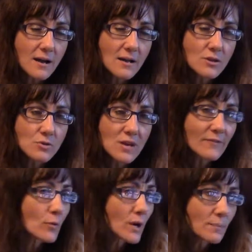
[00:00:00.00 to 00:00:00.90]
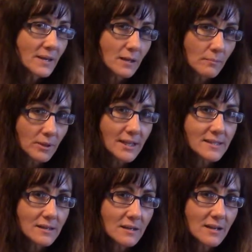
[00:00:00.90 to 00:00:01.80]
you never want to be
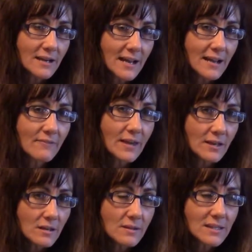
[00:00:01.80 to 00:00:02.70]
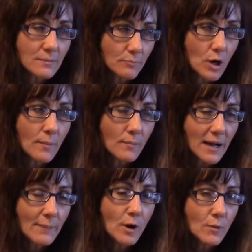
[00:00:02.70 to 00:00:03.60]
complacent. And I have that's a problem
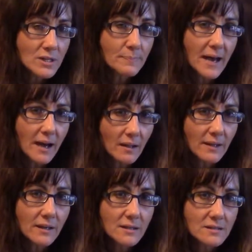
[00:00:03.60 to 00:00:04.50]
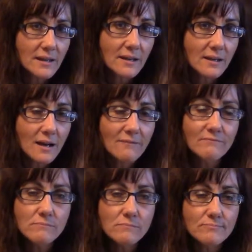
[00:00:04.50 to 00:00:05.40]
I'm always battling. Is like
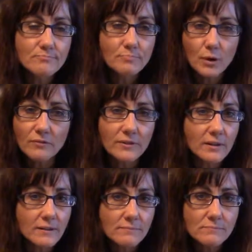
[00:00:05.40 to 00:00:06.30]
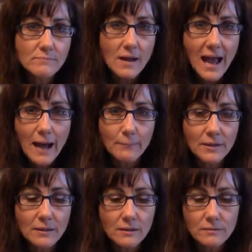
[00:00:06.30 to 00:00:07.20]
I'm perfectly
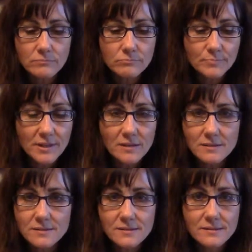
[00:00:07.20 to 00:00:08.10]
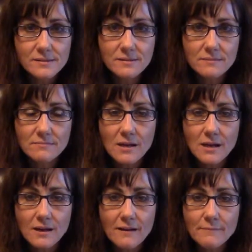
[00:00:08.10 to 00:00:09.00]
happy because
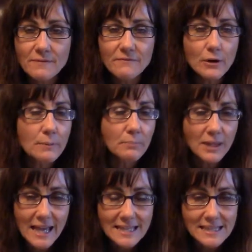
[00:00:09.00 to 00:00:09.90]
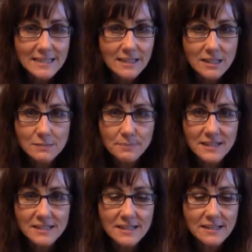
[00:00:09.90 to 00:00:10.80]
I've been very blessed in this
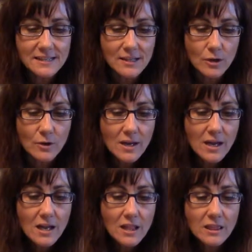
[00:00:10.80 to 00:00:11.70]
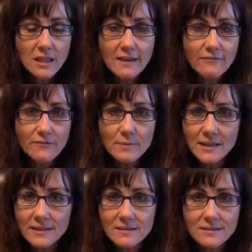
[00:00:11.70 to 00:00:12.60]
business. So life for
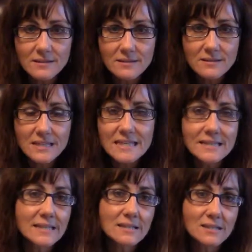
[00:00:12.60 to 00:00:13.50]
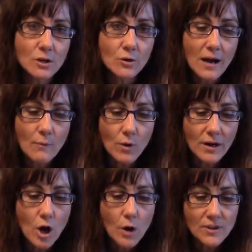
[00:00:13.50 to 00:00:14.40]
me is easy. So I want
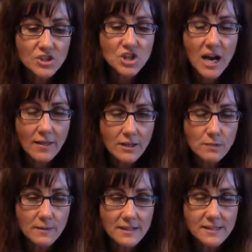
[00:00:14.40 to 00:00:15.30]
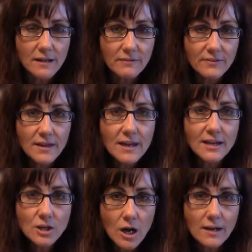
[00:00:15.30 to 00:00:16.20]
to always challenge myself
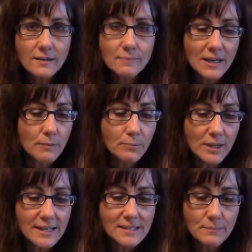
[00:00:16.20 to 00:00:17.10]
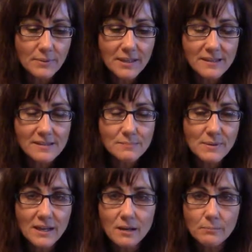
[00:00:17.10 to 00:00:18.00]
and not be complacent, because
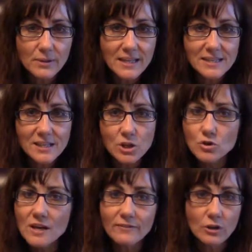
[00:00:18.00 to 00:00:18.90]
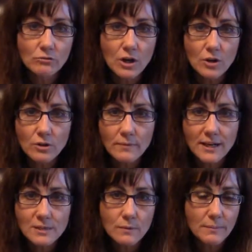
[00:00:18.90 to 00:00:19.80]
being complacent, you never grow. You
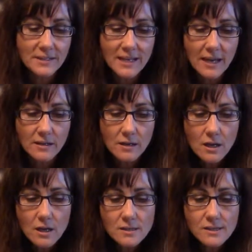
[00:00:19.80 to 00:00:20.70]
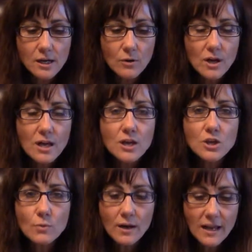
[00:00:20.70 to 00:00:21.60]
might as well be dead. So
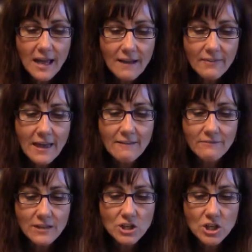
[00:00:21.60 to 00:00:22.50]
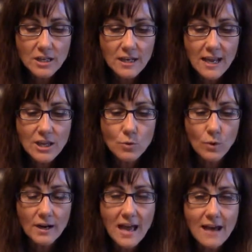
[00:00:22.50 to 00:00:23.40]
you want to have that vision and you
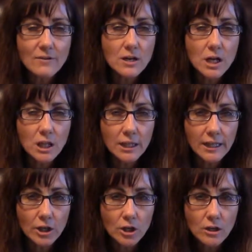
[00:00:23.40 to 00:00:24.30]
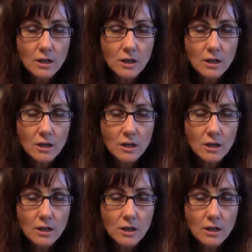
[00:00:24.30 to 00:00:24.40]
want to have it clear.